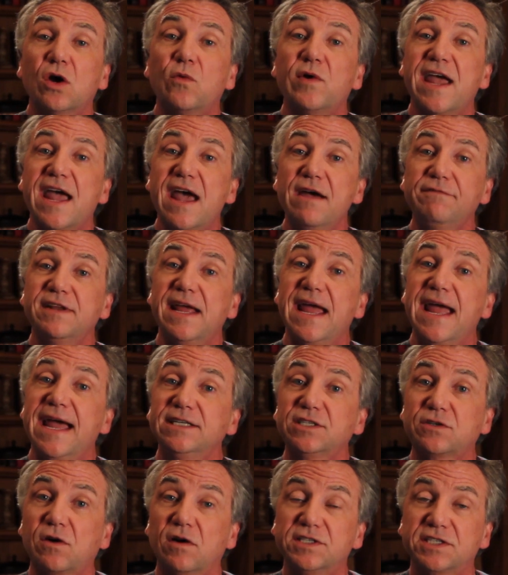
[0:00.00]
We have to
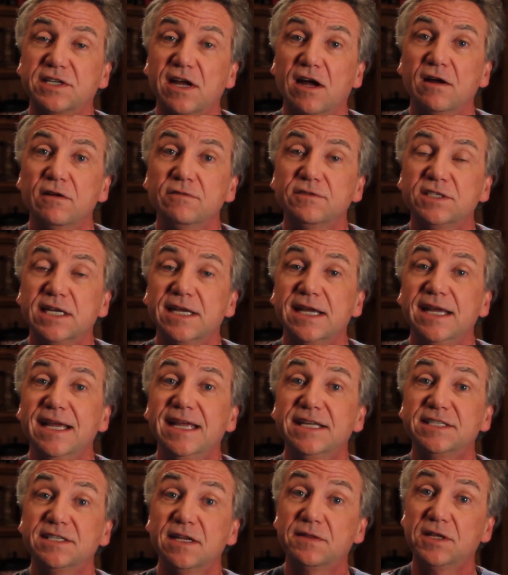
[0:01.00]
ask ourselves,
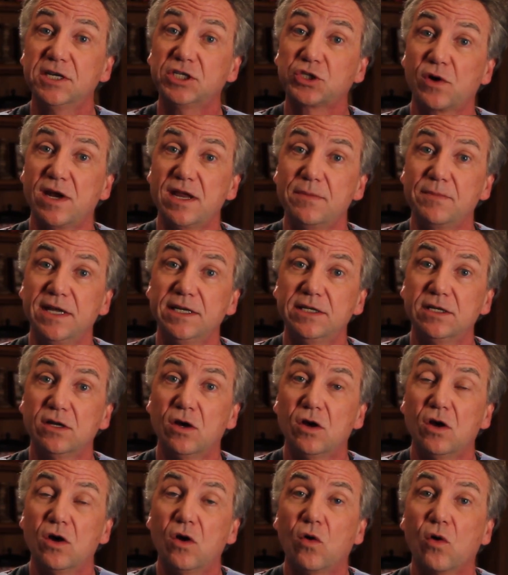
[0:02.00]
is it the treatment
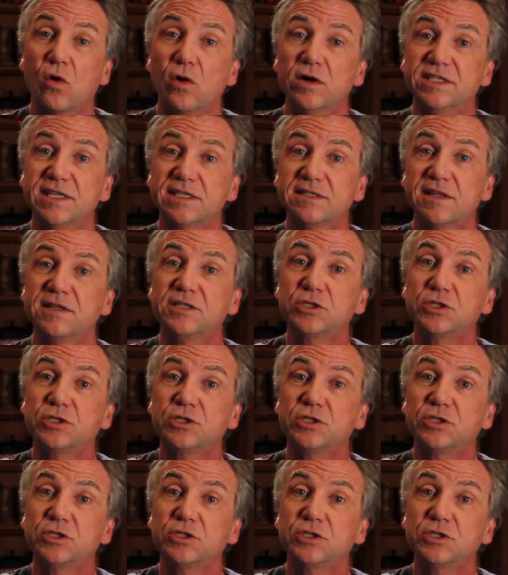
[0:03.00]
or is it the